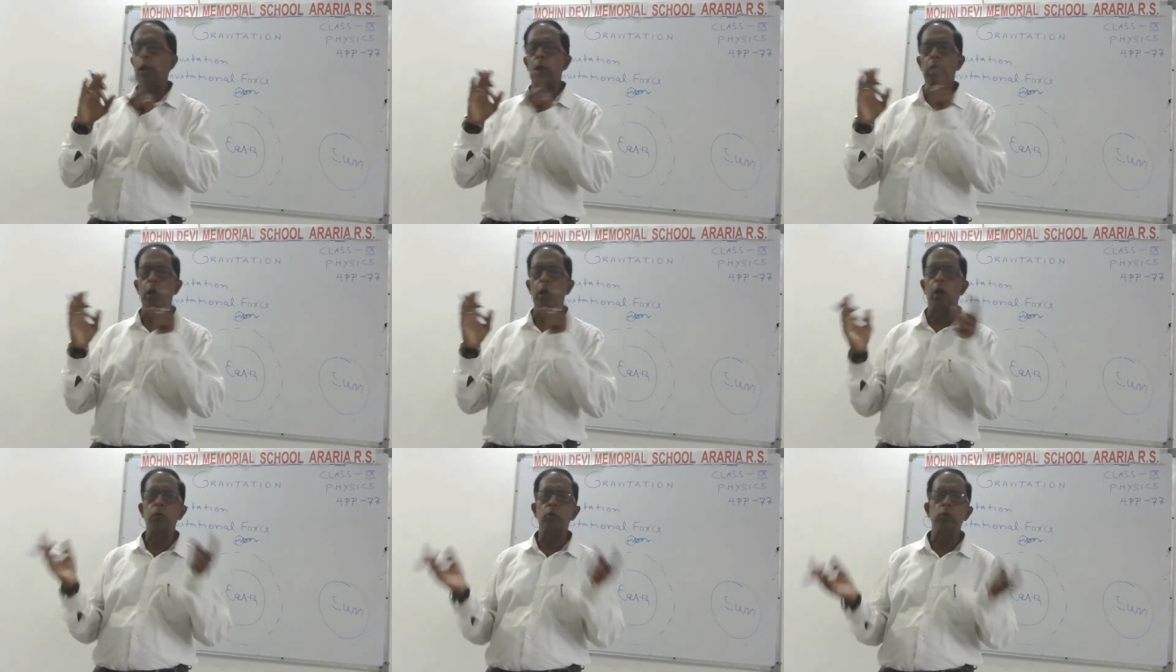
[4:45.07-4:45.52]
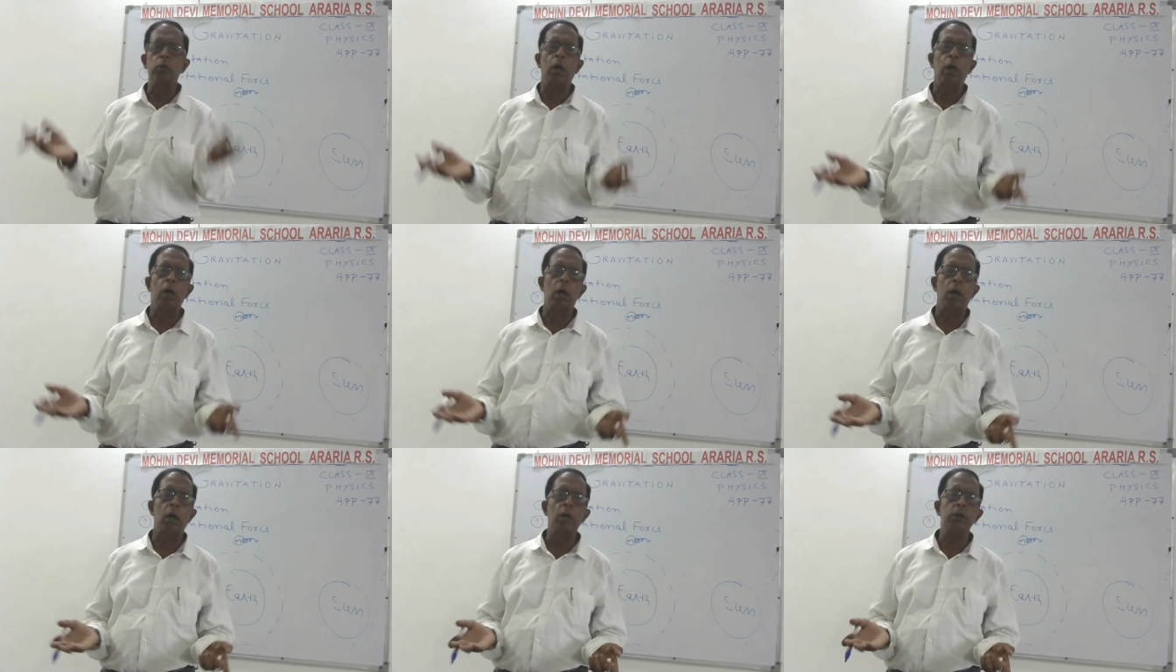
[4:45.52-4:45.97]
around
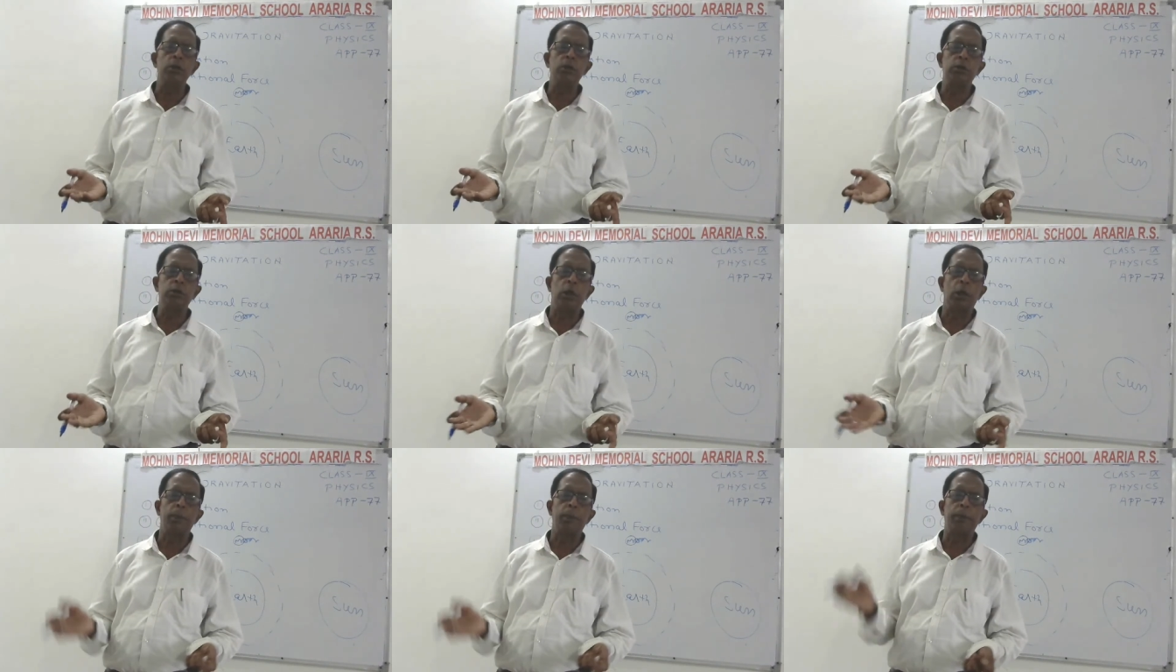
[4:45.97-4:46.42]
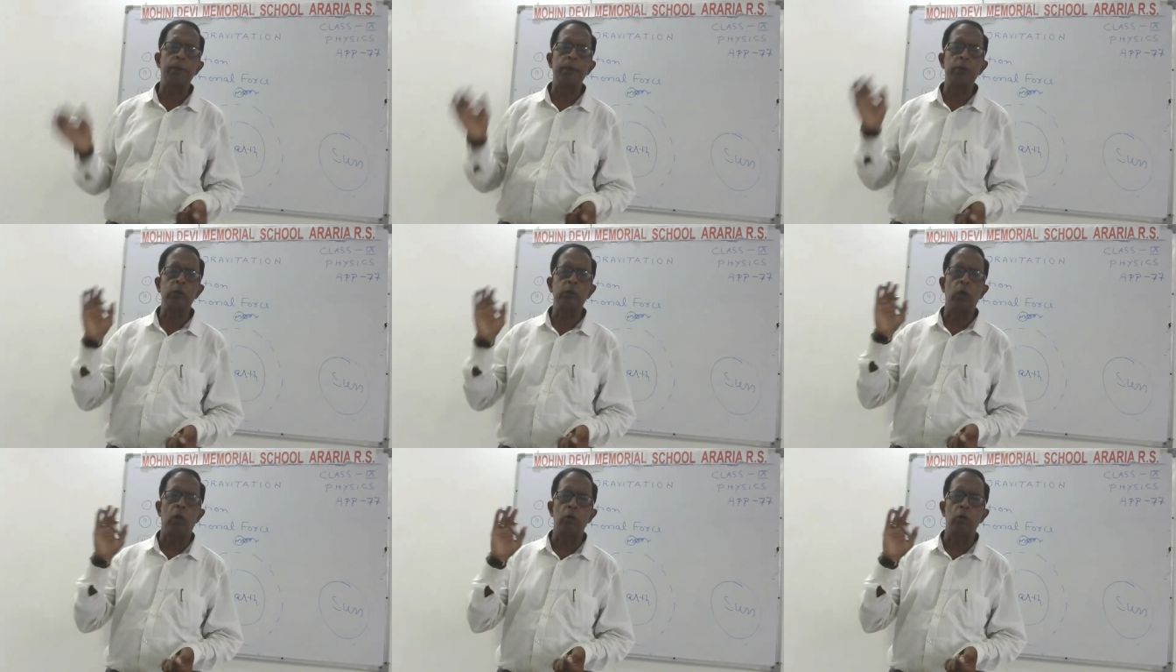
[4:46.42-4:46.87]
the Earth's
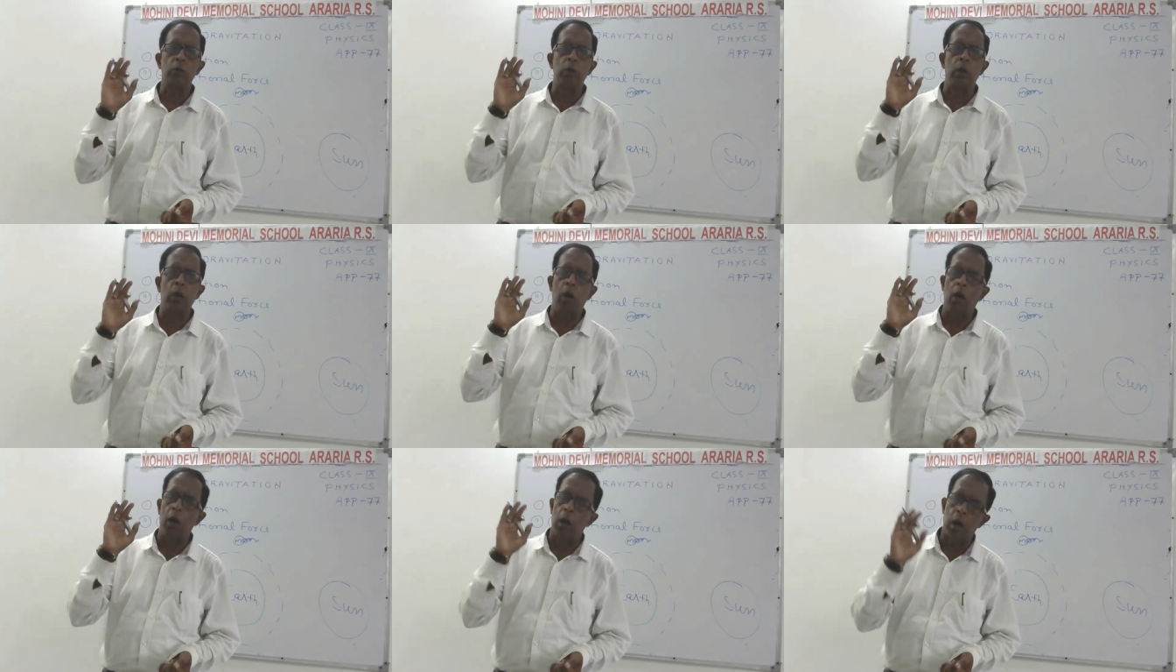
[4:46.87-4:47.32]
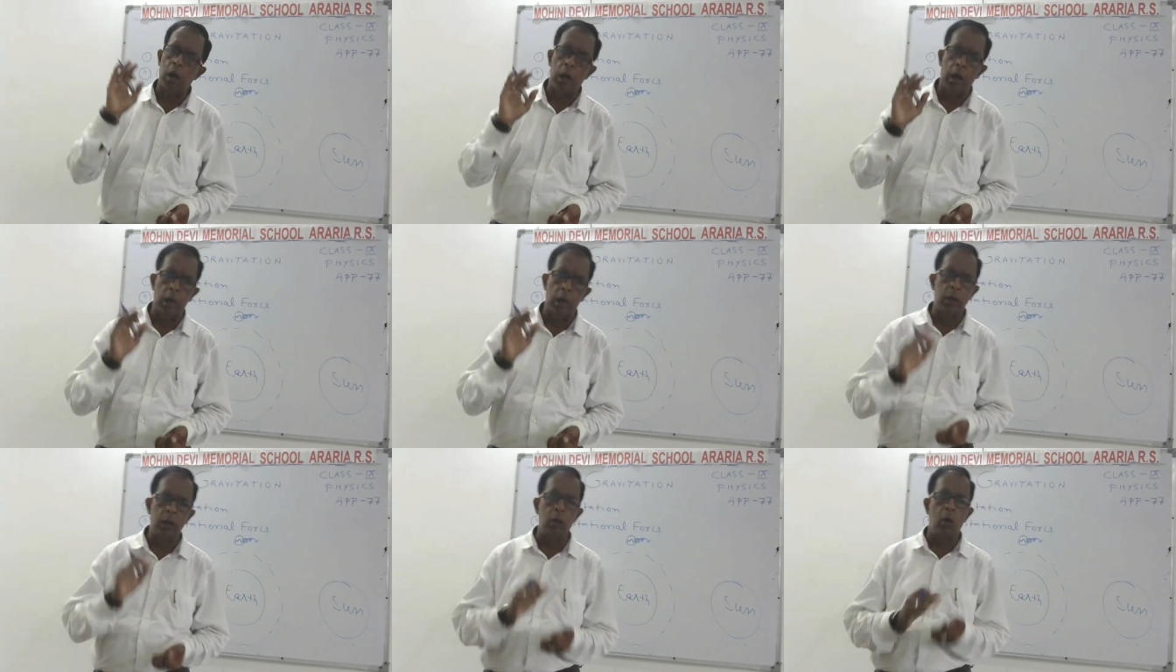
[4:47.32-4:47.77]
surface
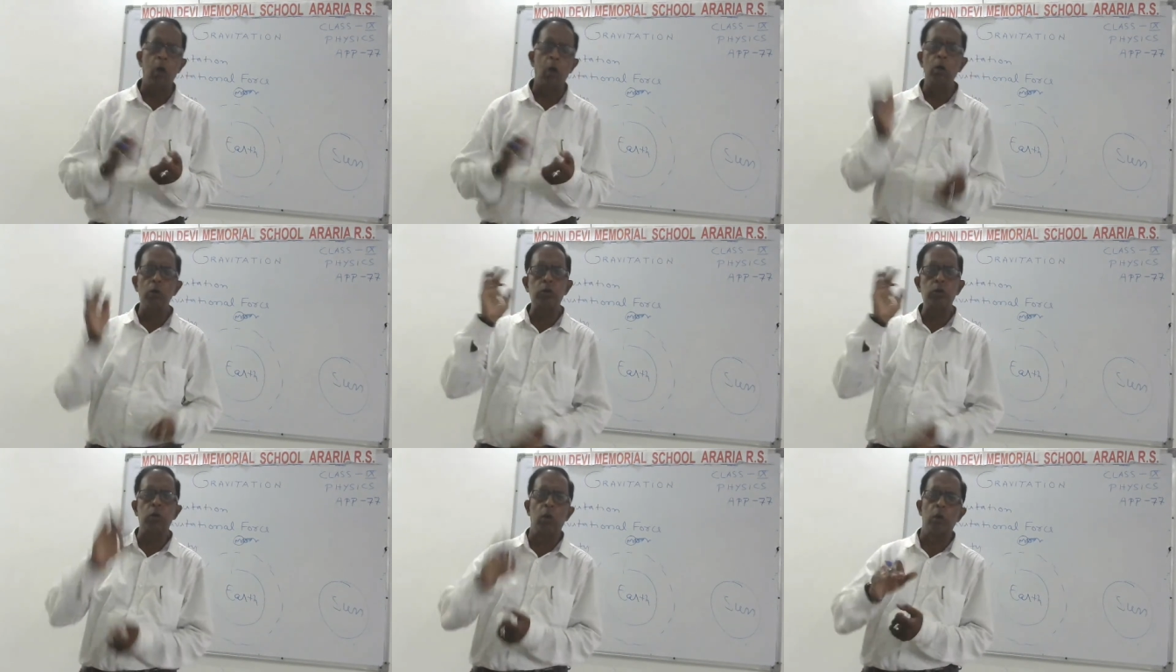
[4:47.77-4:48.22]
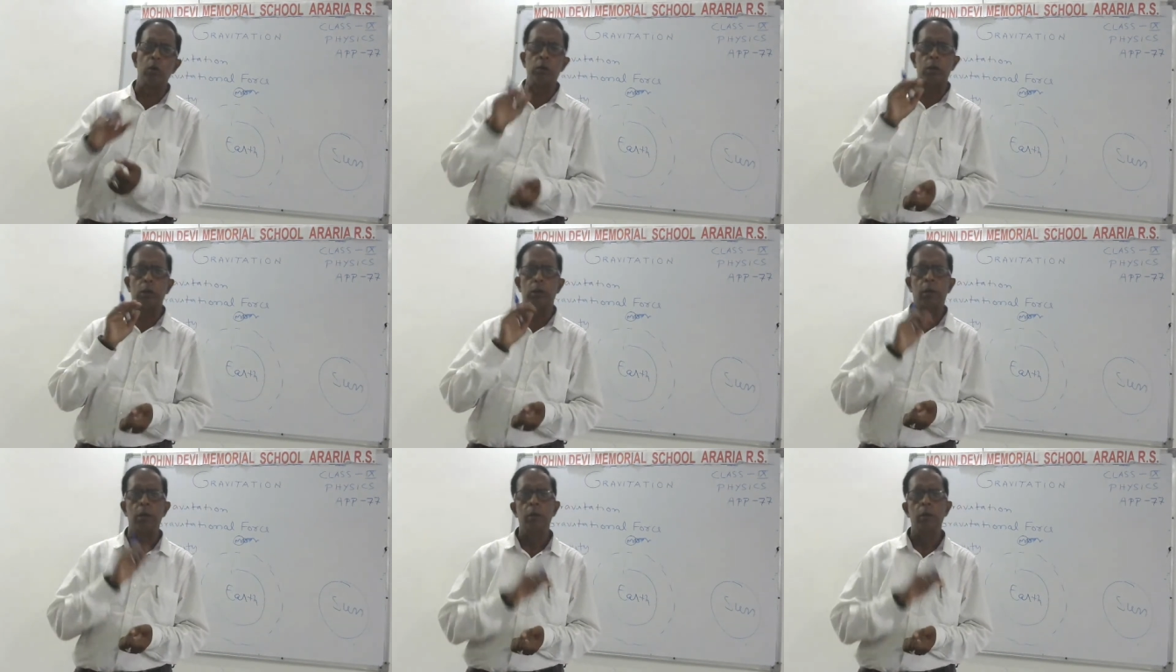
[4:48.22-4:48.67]
and also on
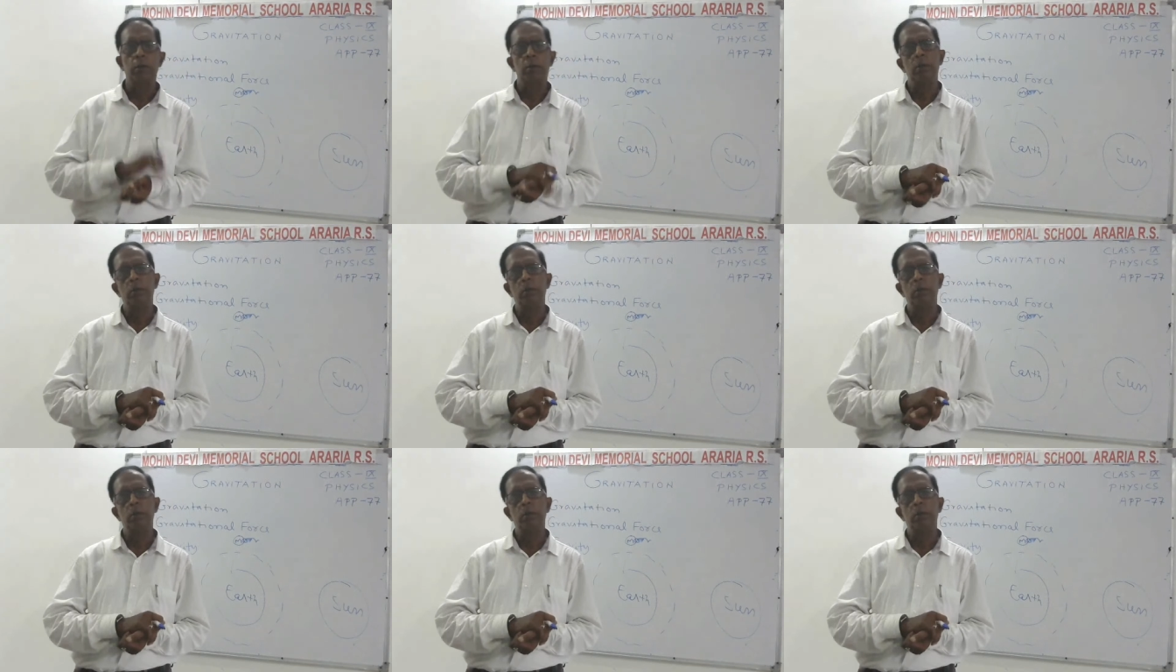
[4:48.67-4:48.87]
the